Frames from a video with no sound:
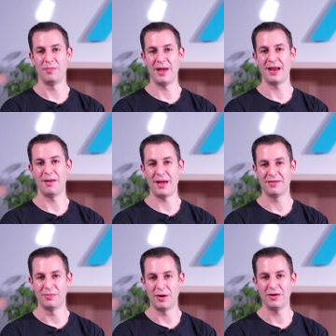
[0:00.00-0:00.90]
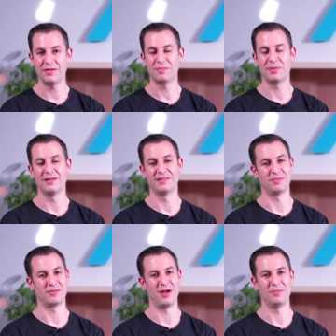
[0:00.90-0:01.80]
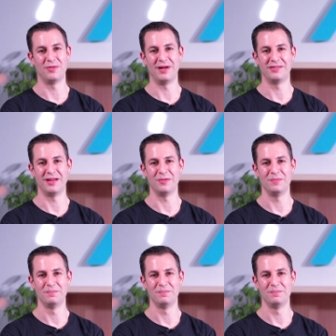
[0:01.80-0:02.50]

about our Make Tomorrows, please subscribe to our channel.